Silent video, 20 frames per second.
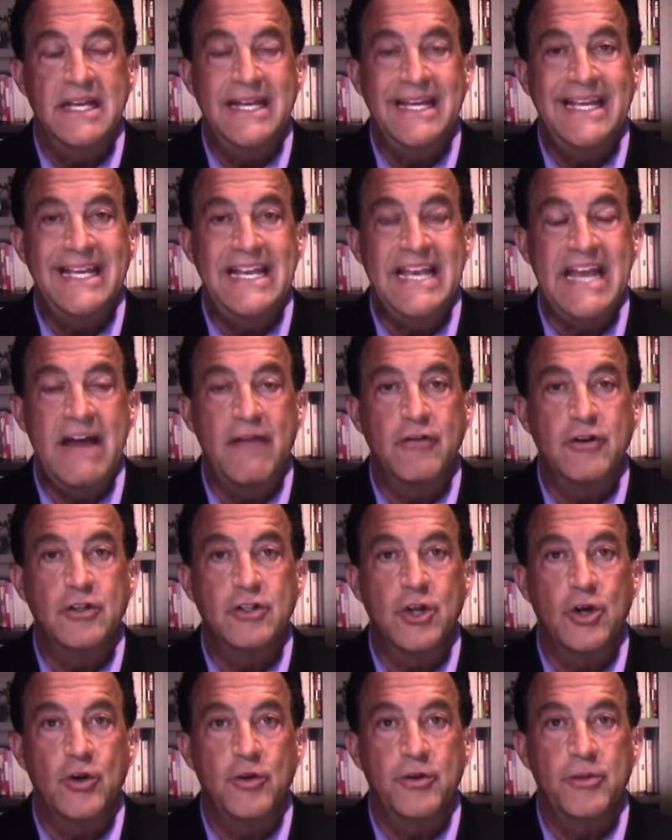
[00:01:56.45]
He never
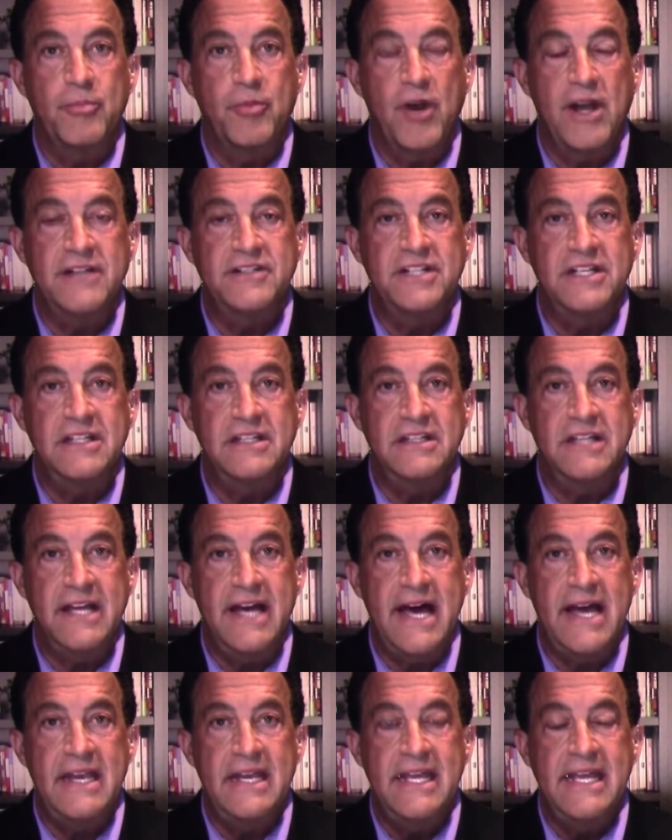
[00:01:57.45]
told the president
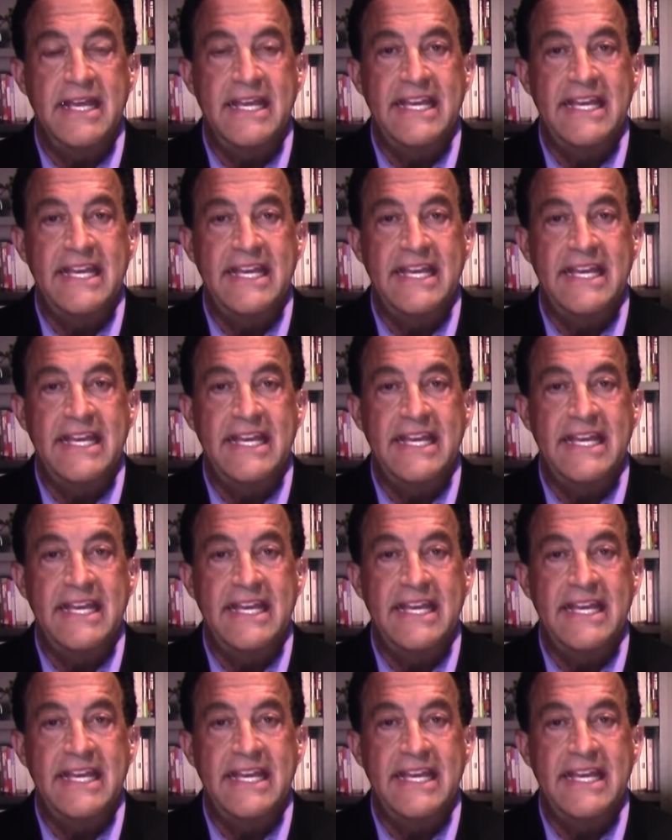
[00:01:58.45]
that.